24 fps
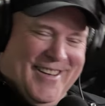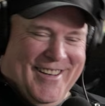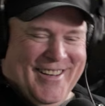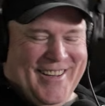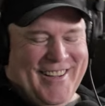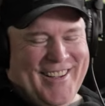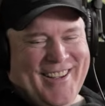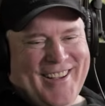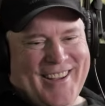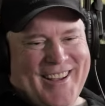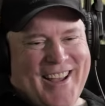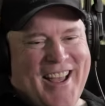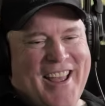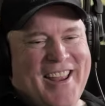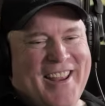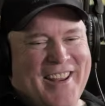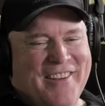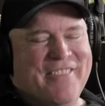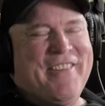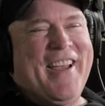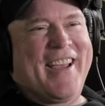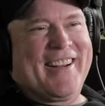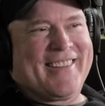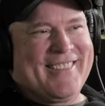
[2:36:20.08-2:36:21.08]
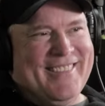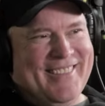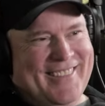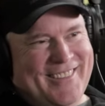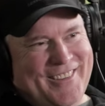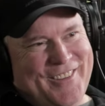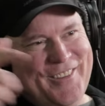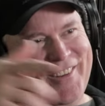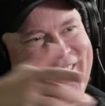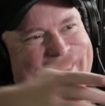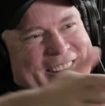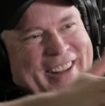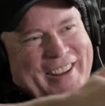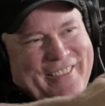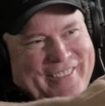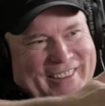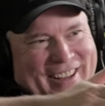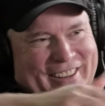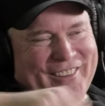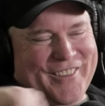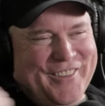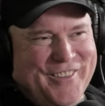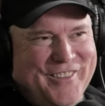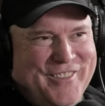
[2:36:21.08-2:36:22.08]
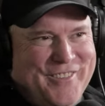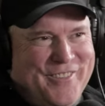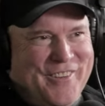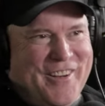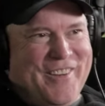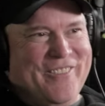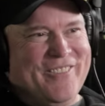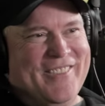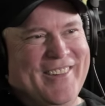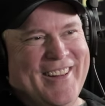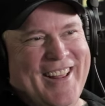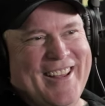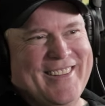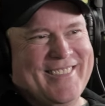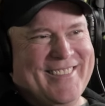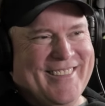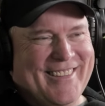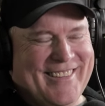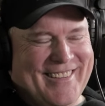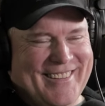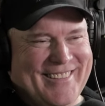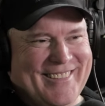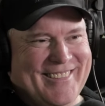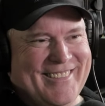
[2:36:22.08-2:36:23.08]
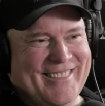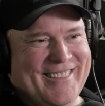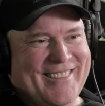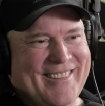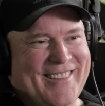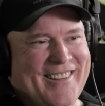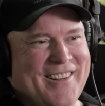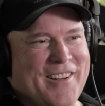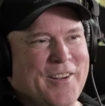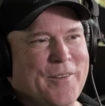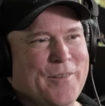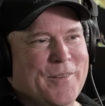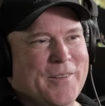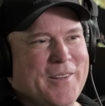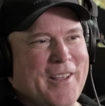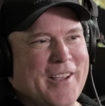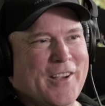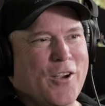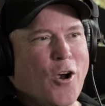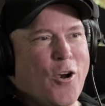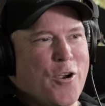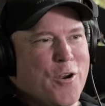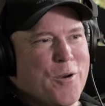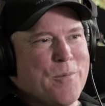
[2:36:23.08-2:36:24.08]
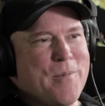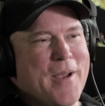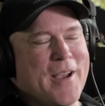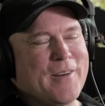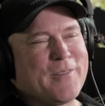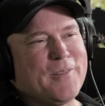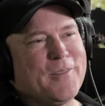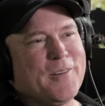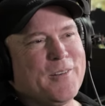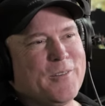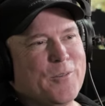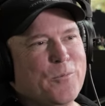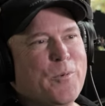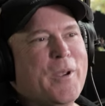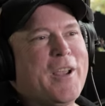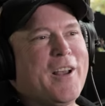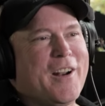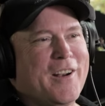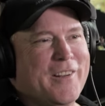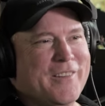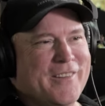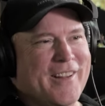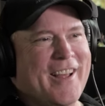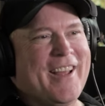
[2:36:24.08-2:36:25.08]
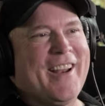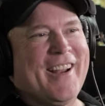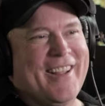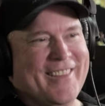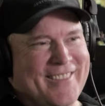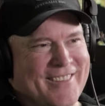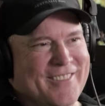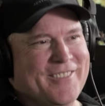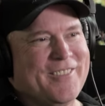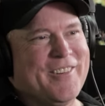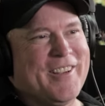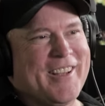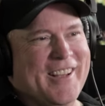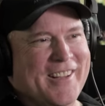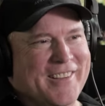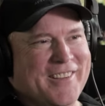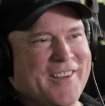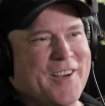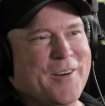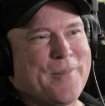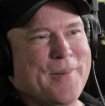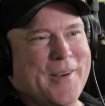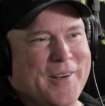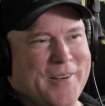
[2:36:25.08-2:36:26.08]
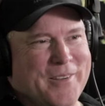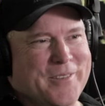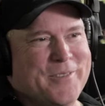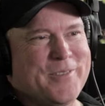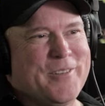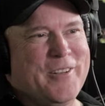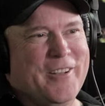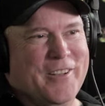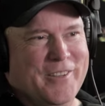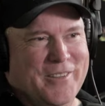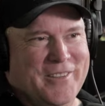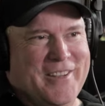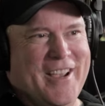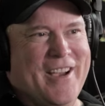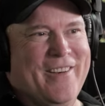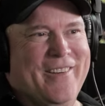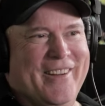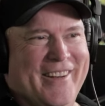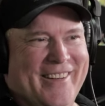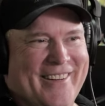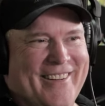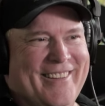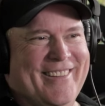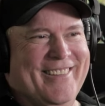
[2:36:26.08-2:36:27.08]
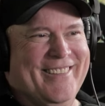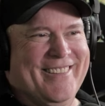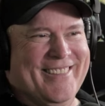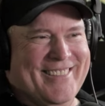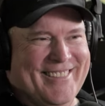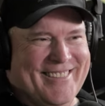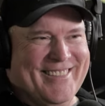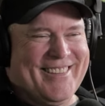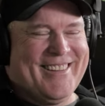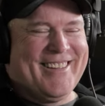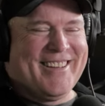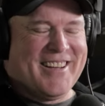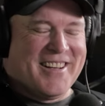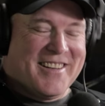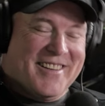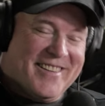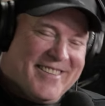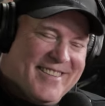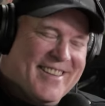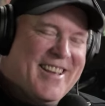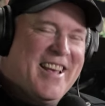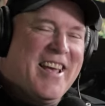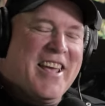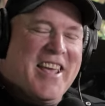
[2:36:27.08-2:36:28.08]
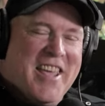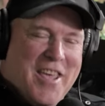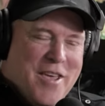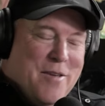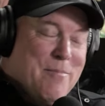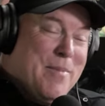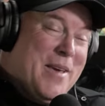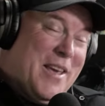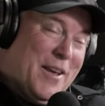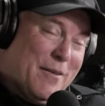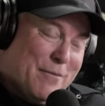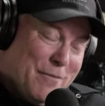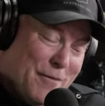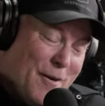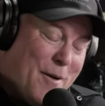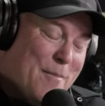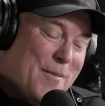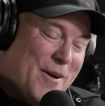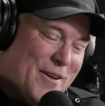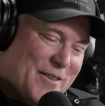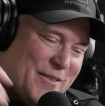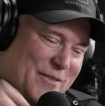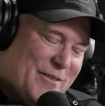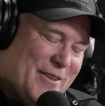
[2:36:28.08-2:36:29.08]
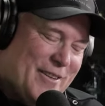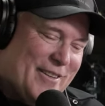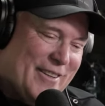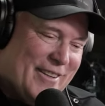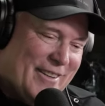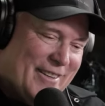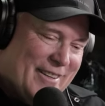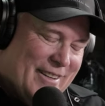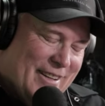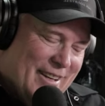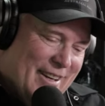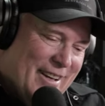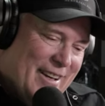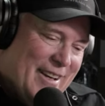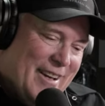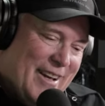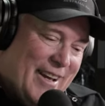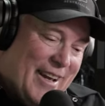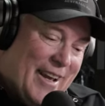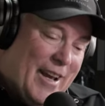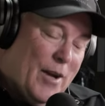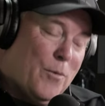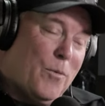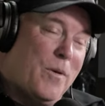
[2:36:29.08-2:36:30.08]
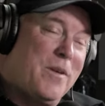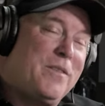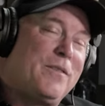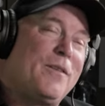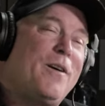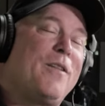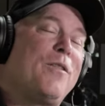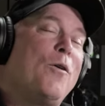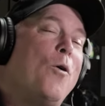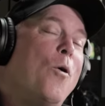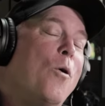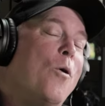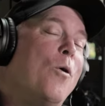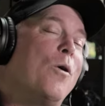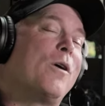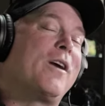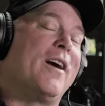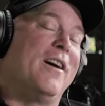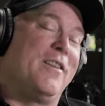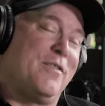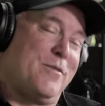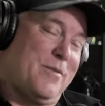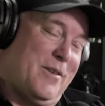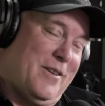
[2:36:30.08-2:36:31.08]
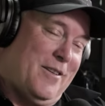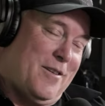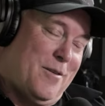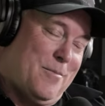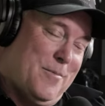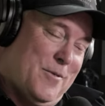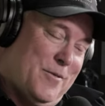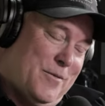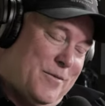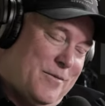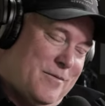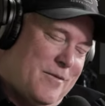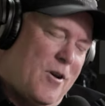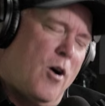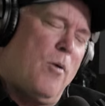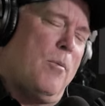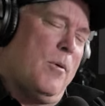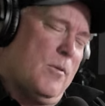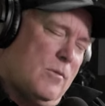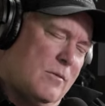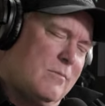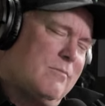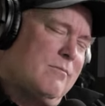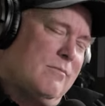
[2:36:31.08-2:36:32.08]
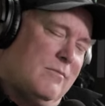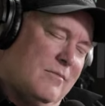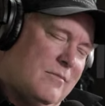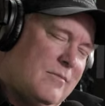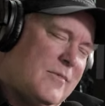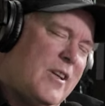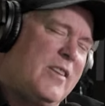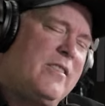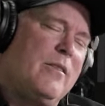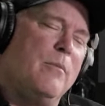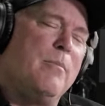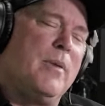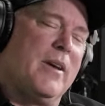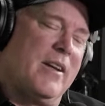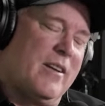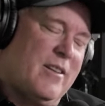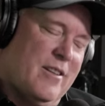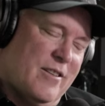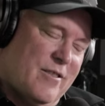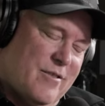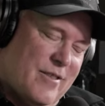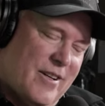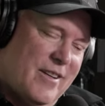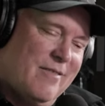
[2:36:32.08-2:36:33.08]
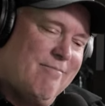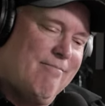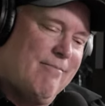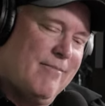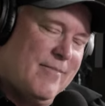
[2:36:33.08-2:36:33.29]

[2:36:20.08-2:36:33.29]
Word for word: Yeah. In fact, during Dave Taylor's stream last night, he was like, oh, you're back from, and I said, we got to talk about Australia. He goes, yeah, we do. Because he being from Australia. Yes. And we saw the whole country almost. It's a big country. All of it.